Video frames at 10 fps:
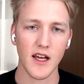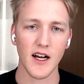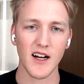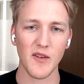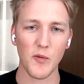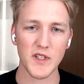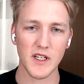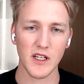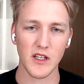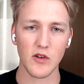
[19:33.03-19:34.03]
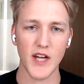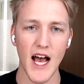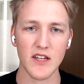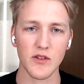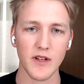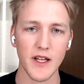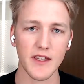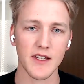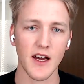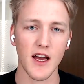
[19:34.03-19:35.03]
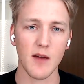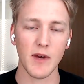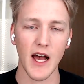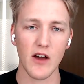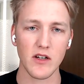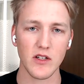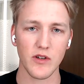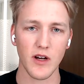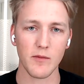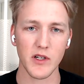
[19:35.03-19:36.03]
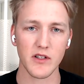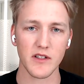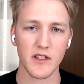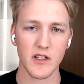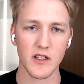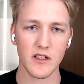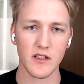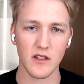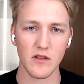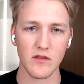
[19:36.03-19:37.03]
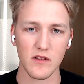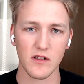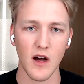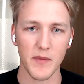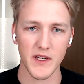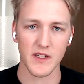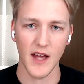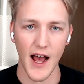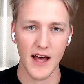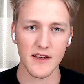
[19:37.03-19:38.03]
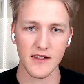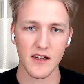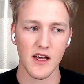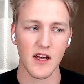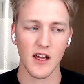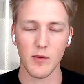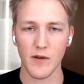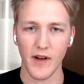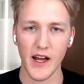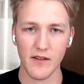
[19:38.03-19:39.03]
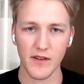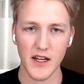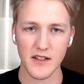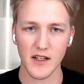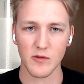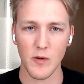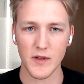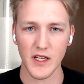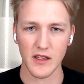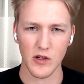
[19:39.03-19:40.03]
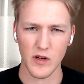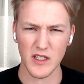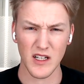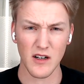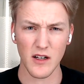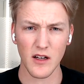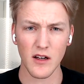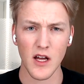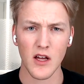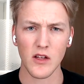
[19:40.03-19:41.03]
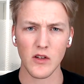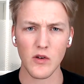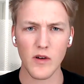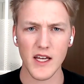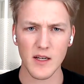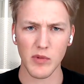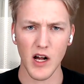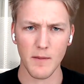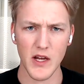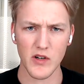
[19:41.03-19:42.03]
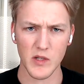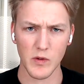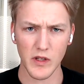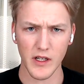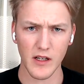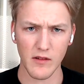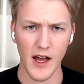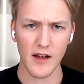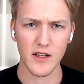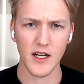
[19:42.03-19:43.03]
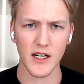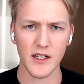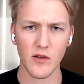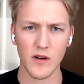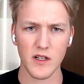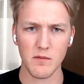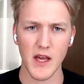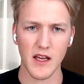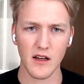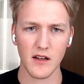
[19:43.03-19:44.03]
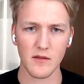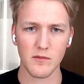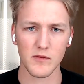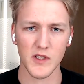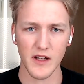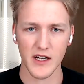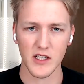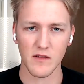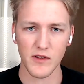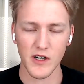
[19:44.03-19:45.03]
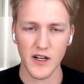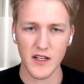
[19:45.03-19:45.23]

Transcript: Uh, Was it a huge hassle at the time, and how did you come to your decision to use Compass as a provider for ASICs? What was like the criteria you yeah. guys at Blockmetrix were looking at uh, in order to make a selection for your